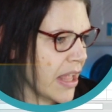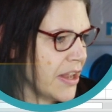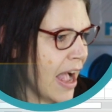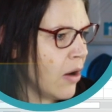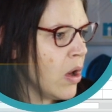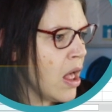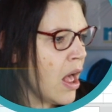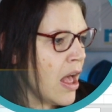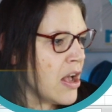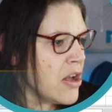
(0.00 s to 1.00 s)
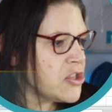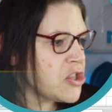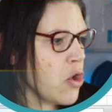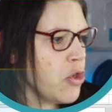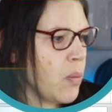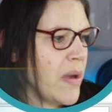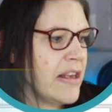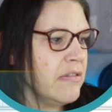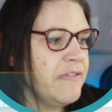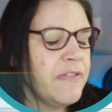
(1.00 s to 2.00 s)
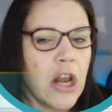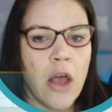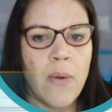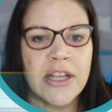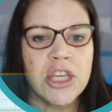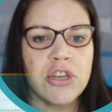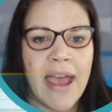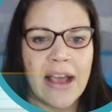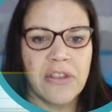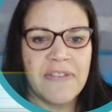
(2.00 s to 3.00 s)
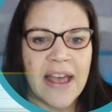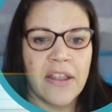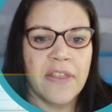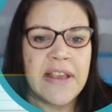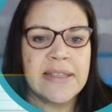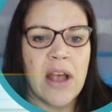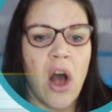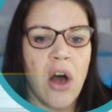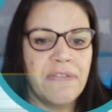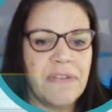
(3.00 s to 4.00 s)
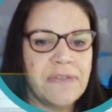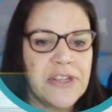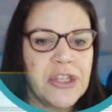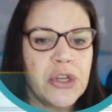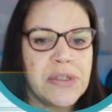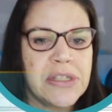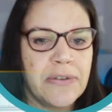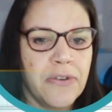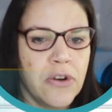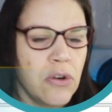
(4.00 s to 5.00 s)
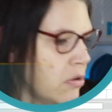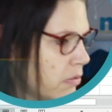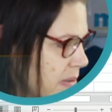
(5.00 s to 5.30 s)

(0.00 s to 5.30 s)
Now, so that we can follow and track the fact that these are 52 different, or